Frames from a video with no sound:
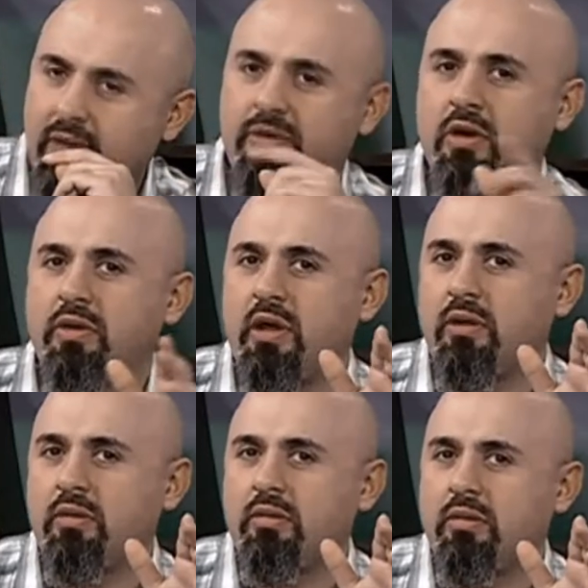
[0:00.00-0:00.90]
If so,
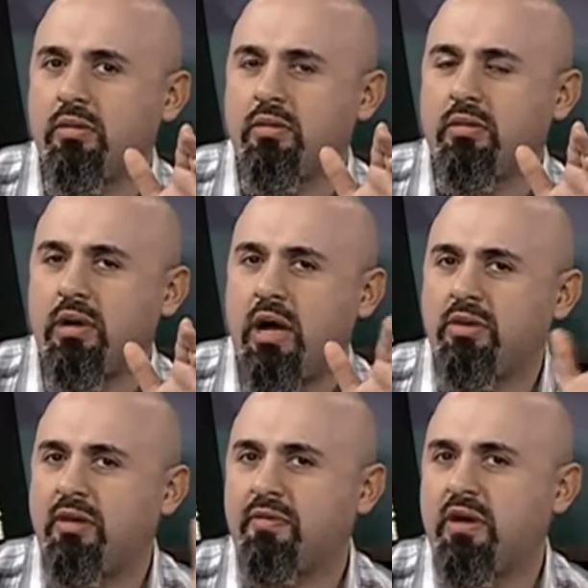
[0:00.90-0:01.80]
then
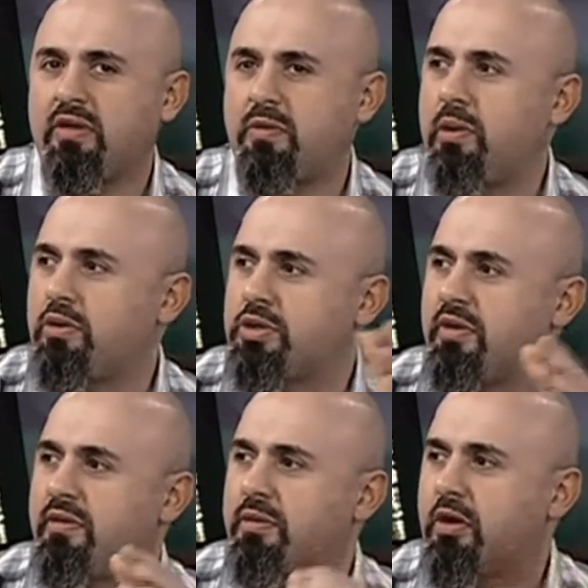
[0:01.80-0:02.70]
how different is his
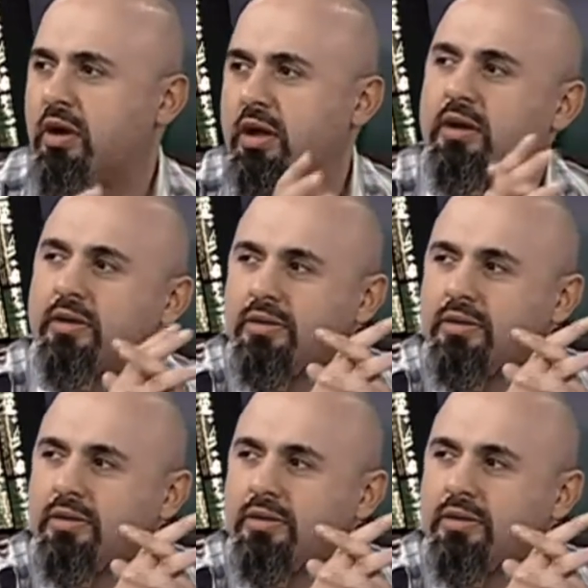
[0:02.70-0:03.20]
poetry from the Quran?